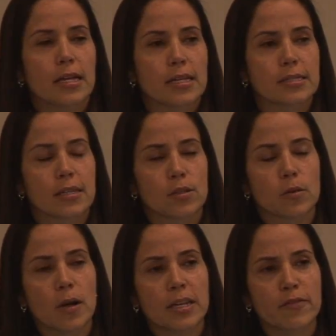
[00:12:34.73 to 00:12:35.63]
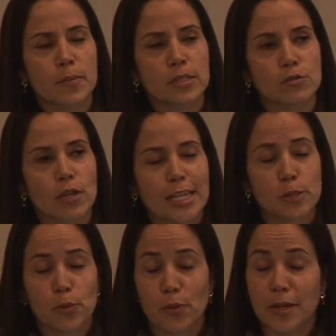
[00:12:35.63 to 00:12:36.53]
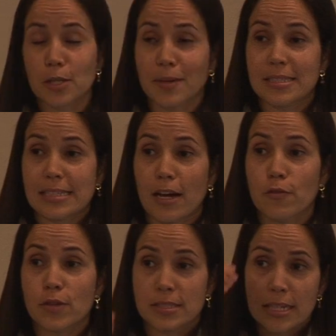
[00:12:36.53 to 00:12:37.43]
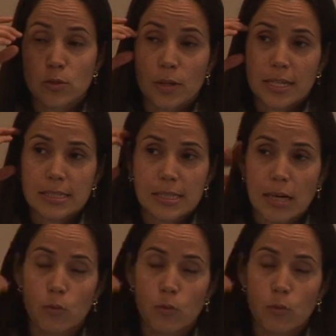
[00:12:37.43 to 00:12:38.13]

And I say, you know what? i have been experimenting myself because that's what I did.